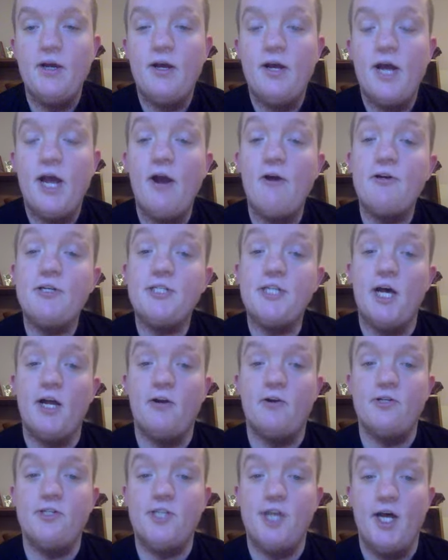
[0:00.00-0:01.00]

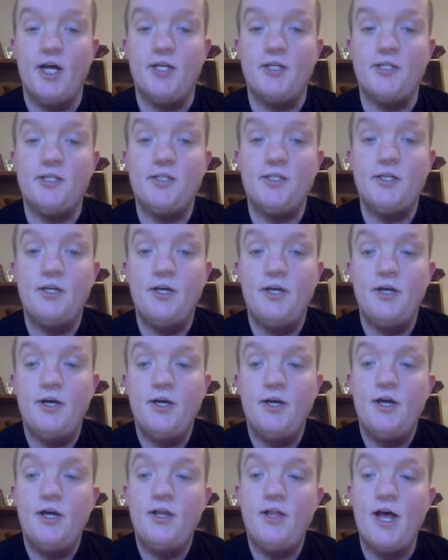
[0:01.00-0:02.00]
Aristotle says
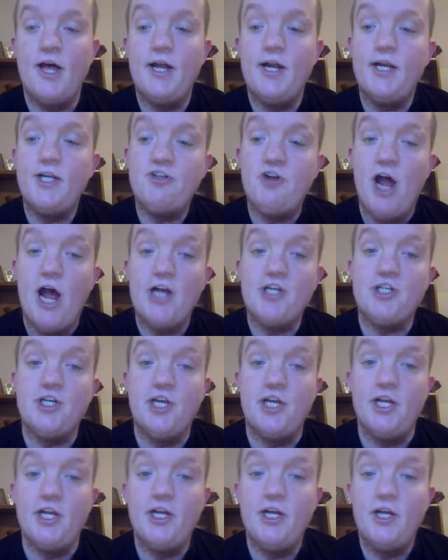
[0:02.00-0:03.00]
that in a
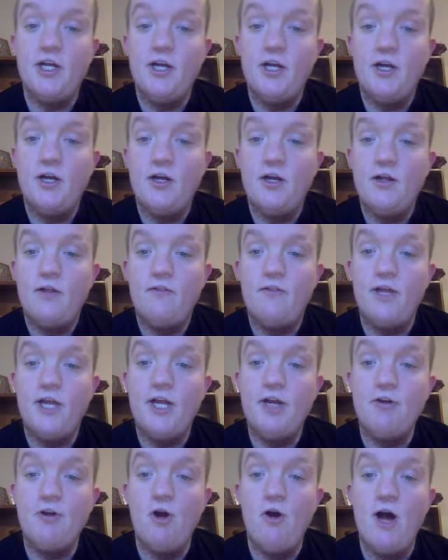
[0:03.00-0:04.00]
tragedy, the
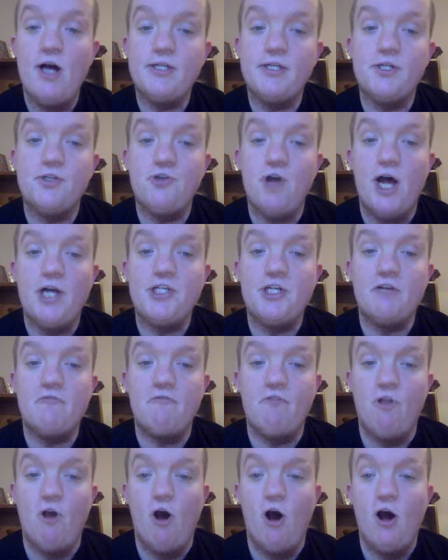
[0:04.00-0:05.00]
hero has a tragic
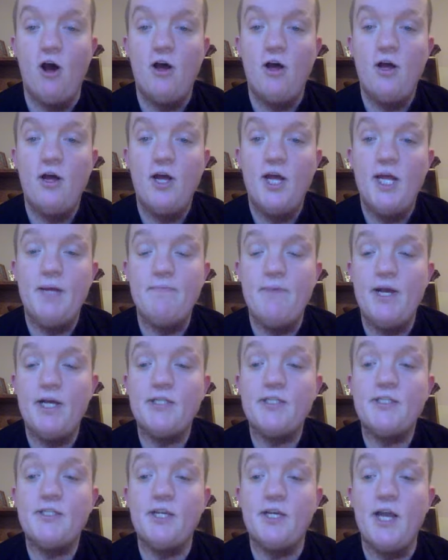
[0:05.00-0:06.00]
flaw. He
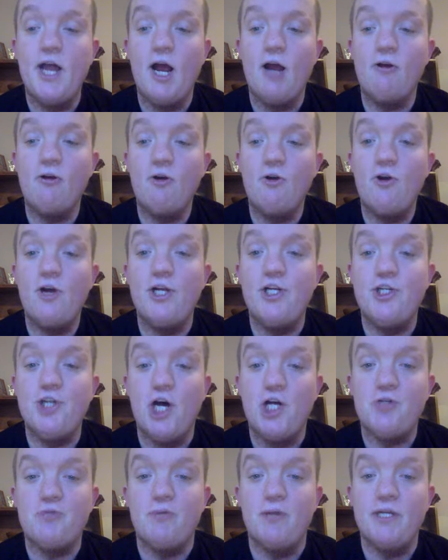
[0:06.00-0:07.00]
makes an error in
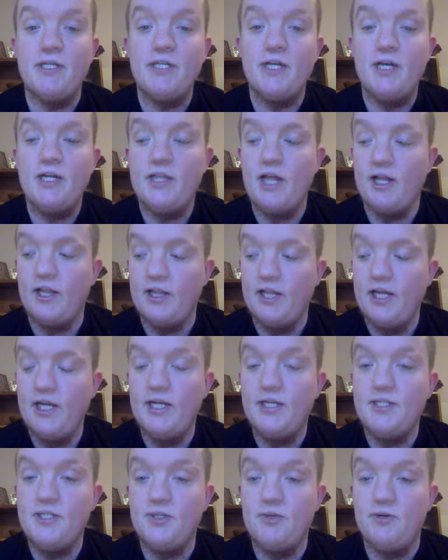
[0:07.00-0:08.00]
judgment that
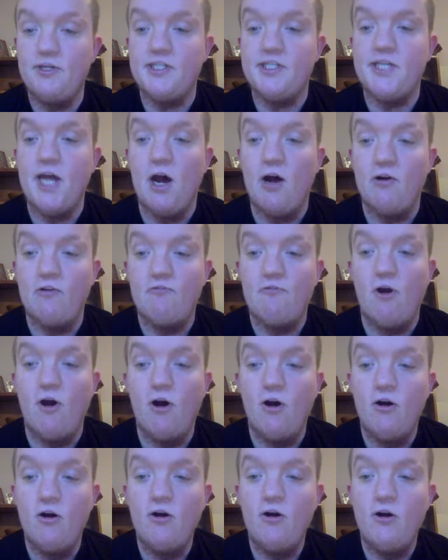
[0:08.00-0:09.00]
leads to his downfall.